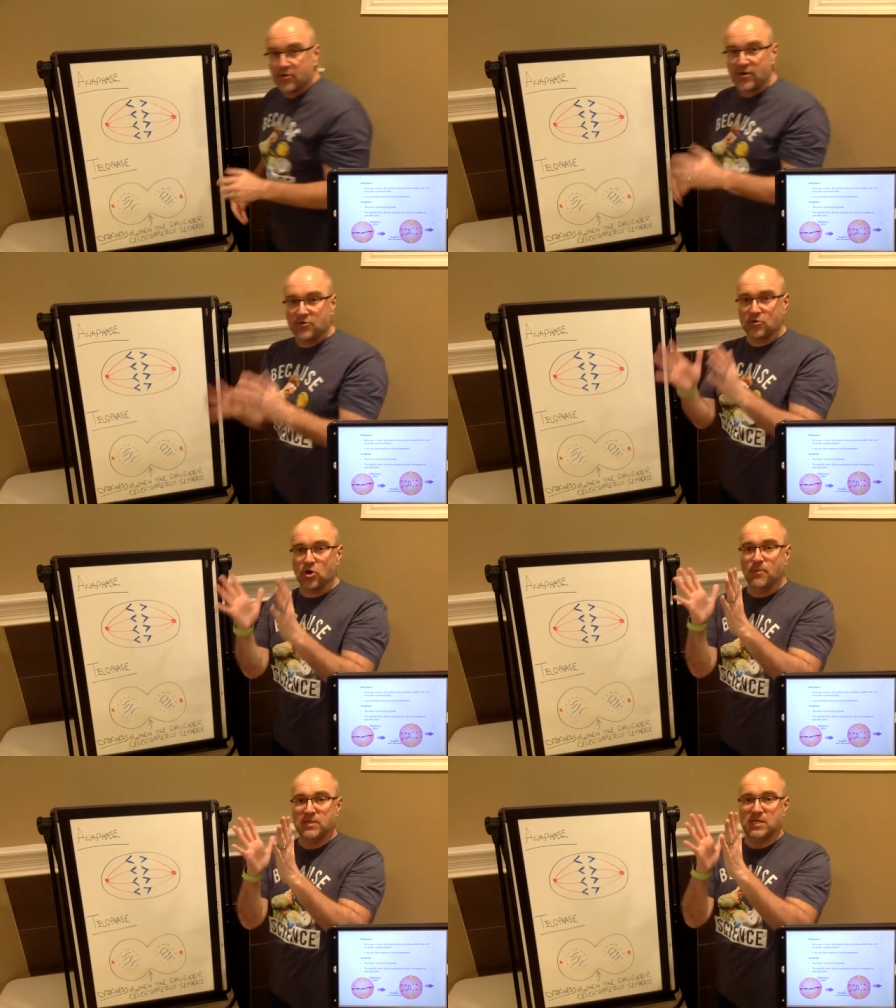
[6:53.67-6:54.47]
sister
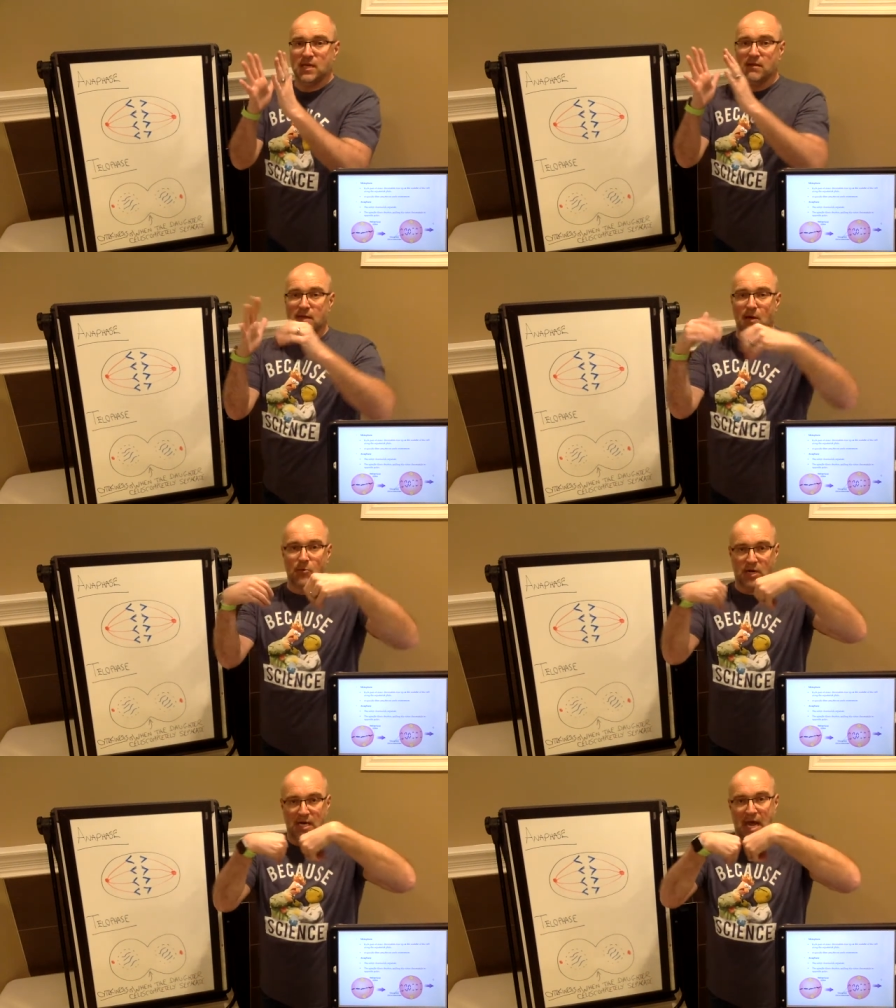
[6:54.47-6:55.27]
chromatids that
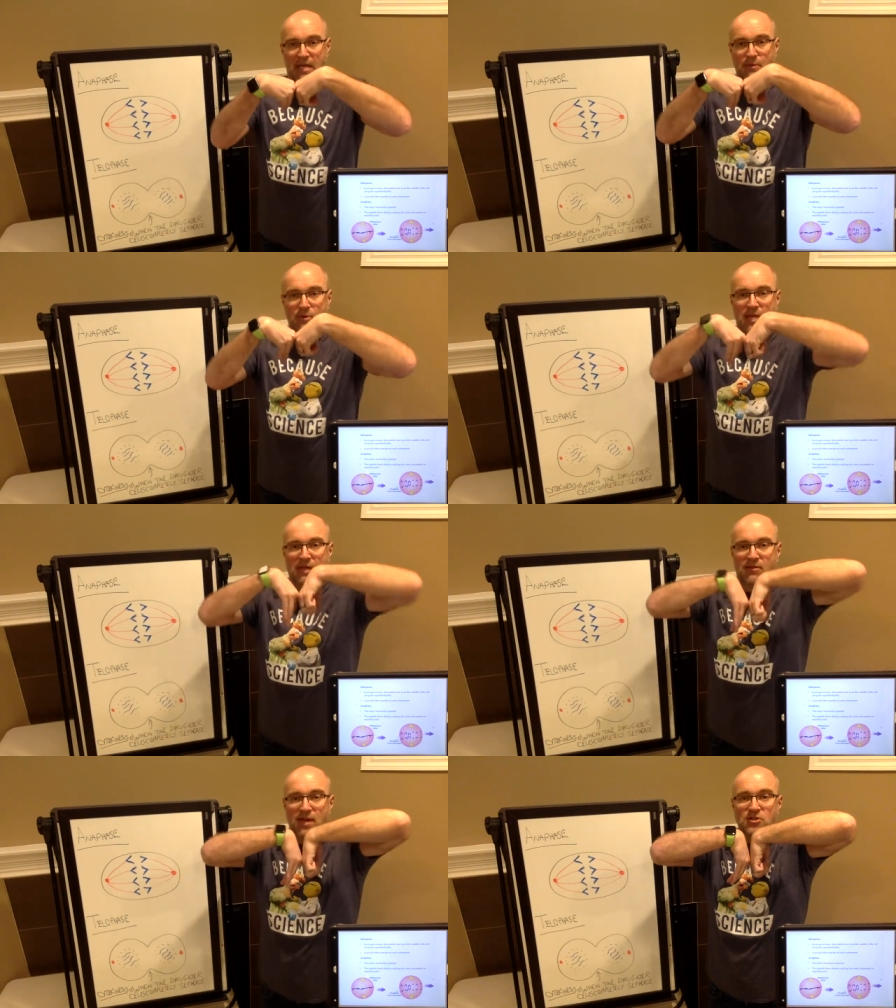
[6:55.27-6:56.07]
were connected with
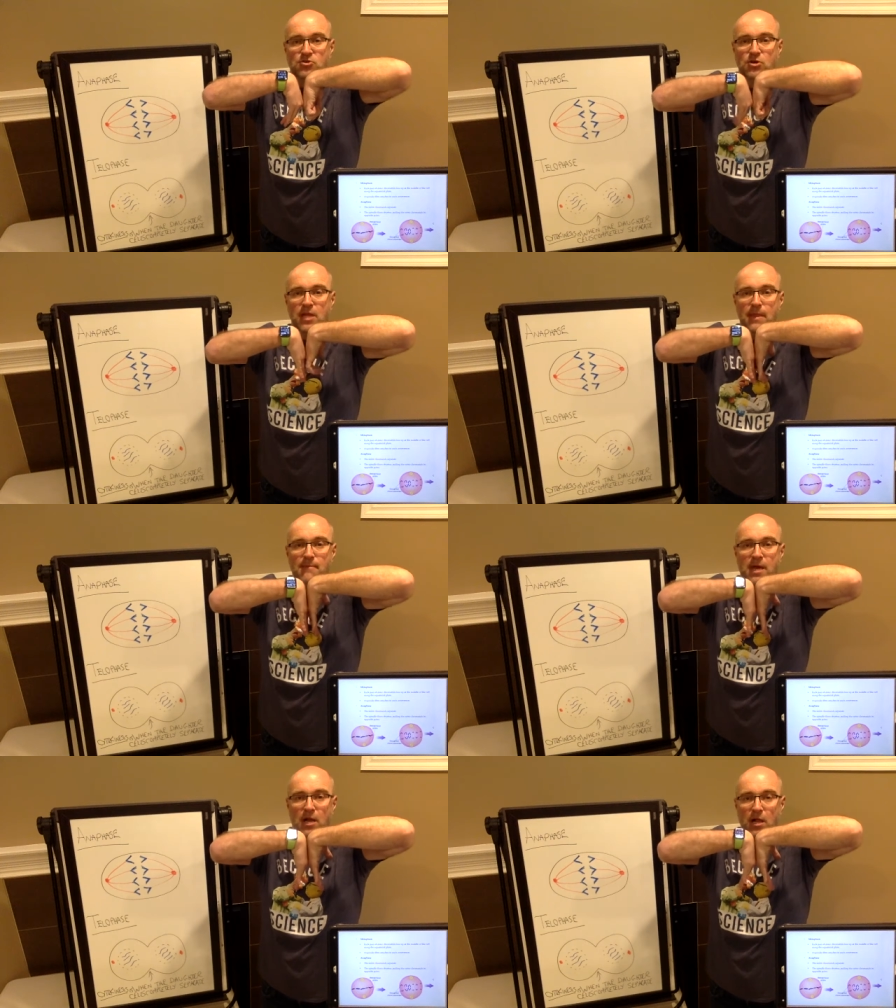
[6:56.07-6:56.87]
that centriole in the
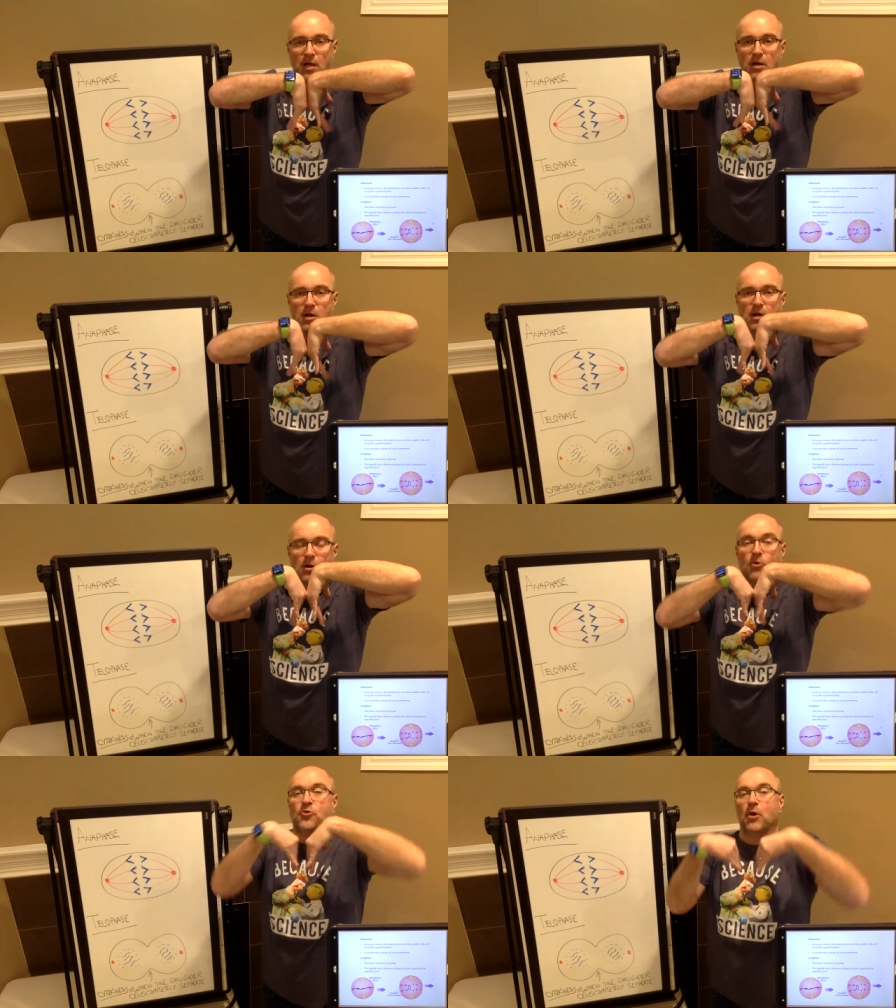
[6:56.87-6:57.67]
middle,
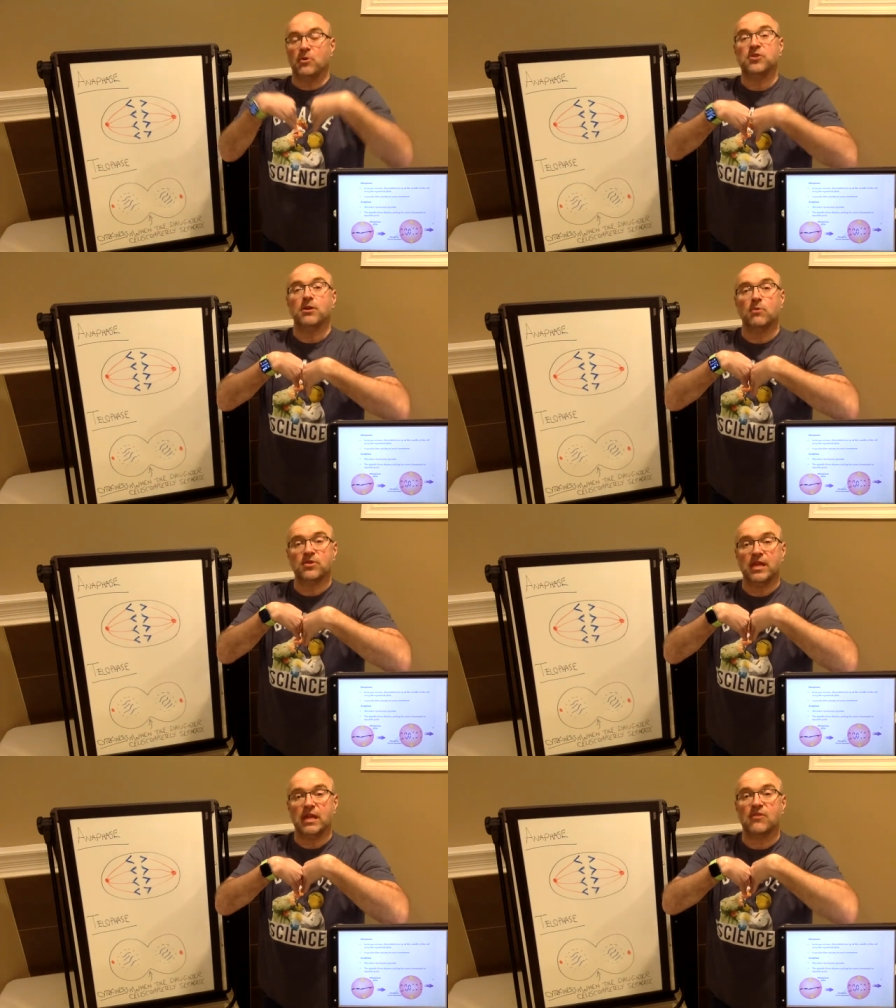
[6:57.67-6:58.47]
or sorry, with the
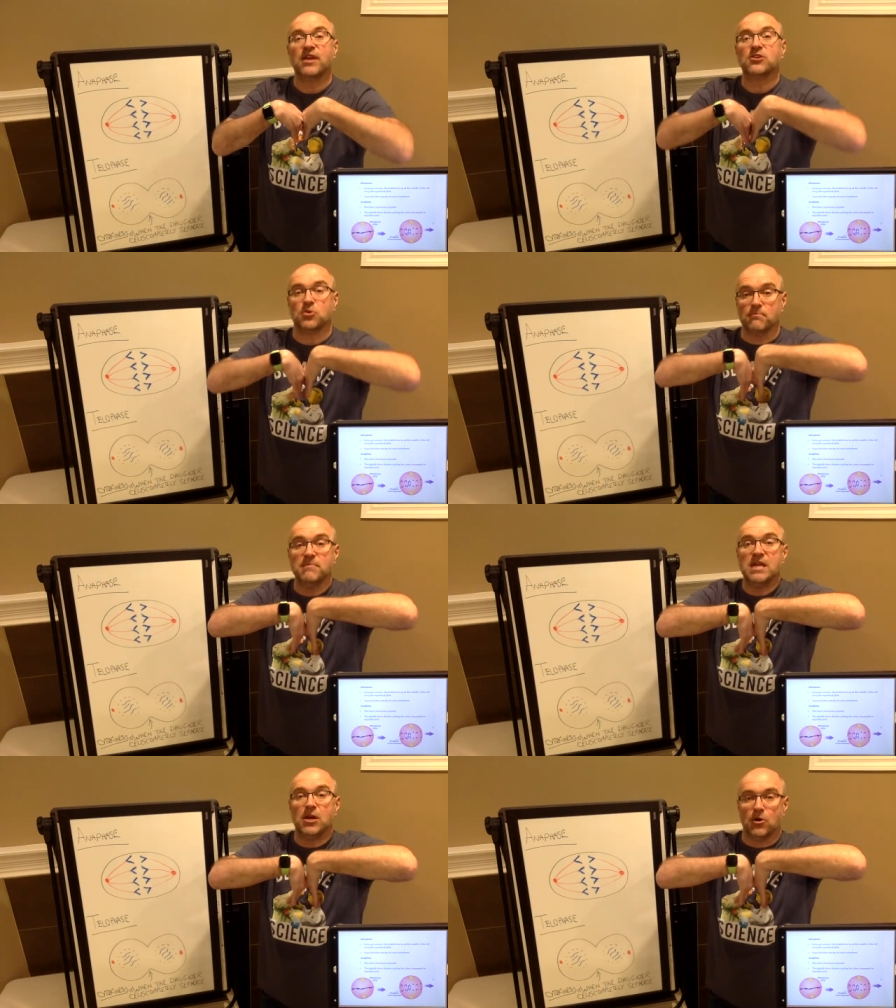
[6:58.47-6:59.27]
with the
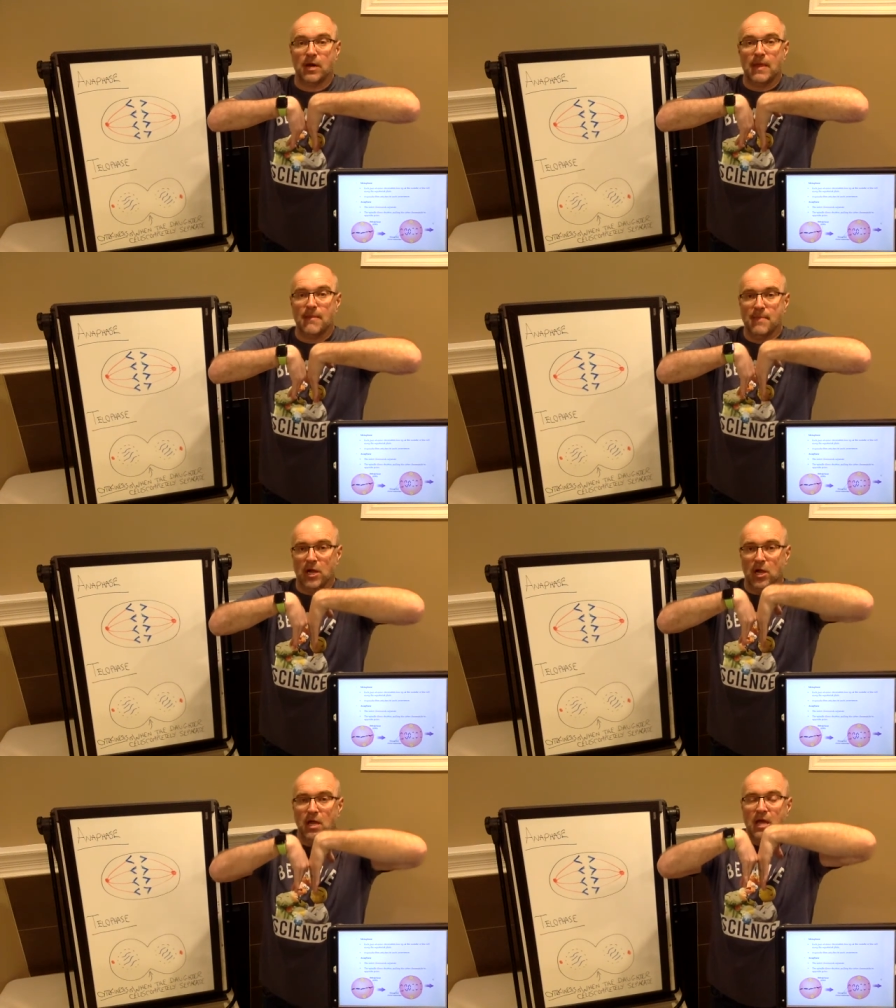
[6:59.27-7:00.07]
centromere in the
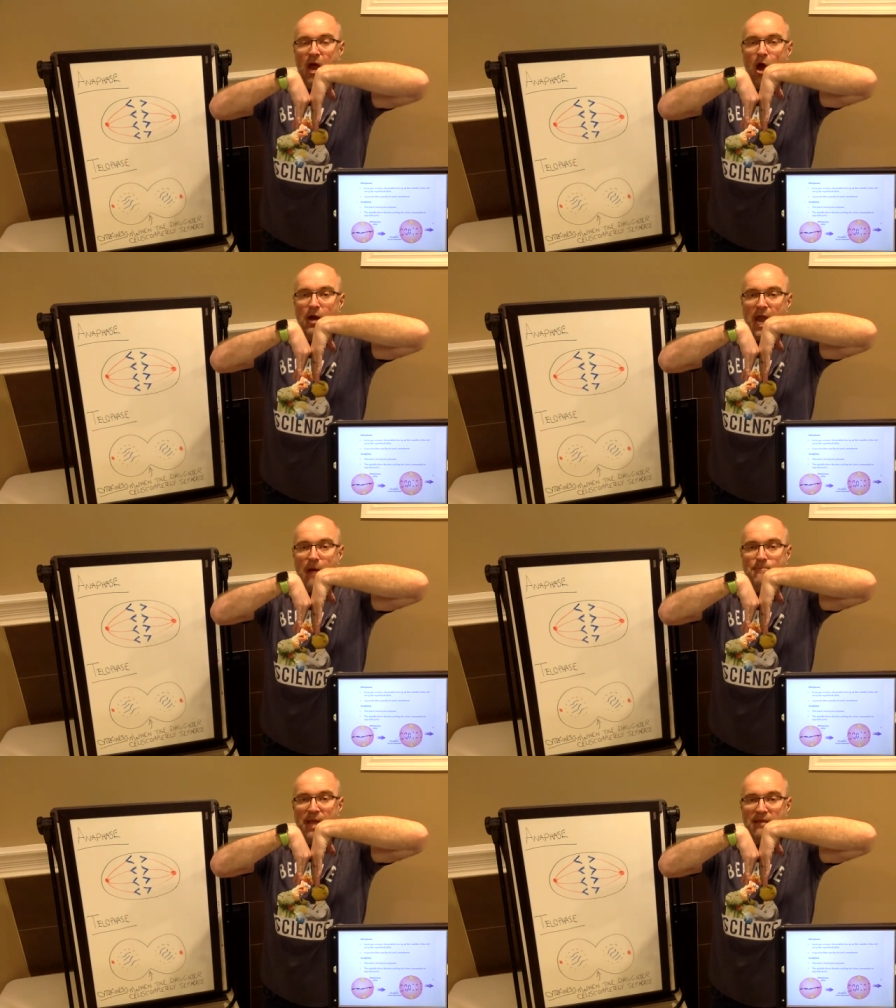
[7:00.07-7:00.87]
middle, are
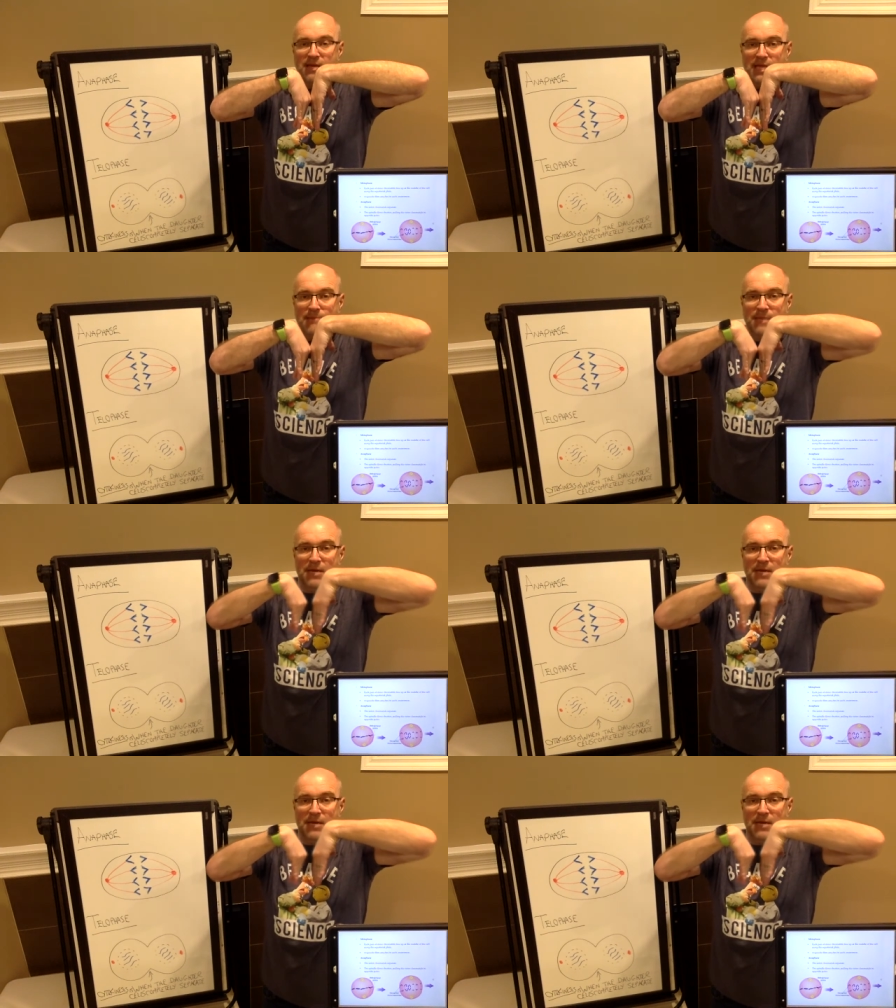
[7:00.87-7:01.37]
now basically